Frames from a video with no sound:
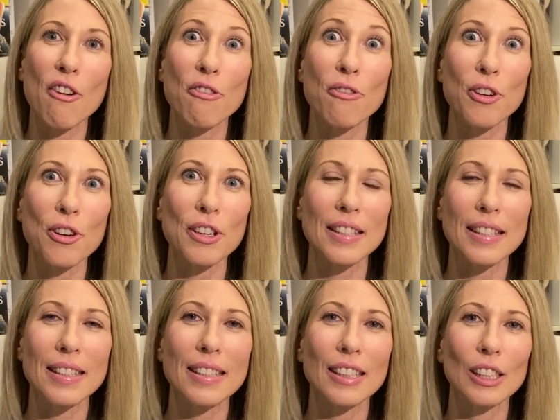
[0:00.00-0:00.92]

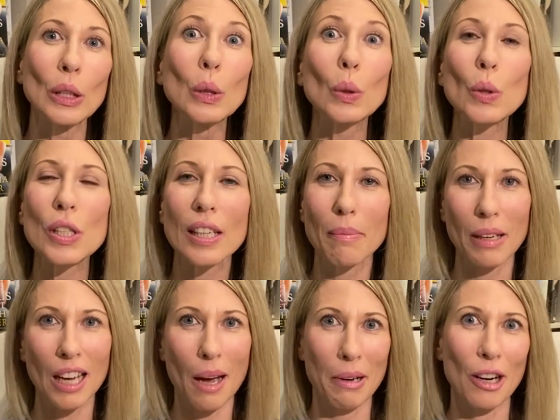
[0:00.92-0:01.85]
first looked at
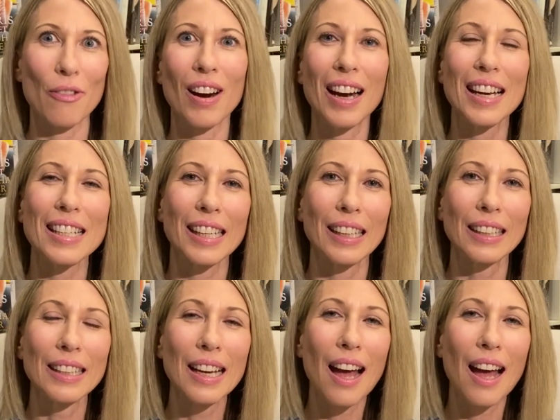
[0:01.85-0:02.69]
becoming a writer,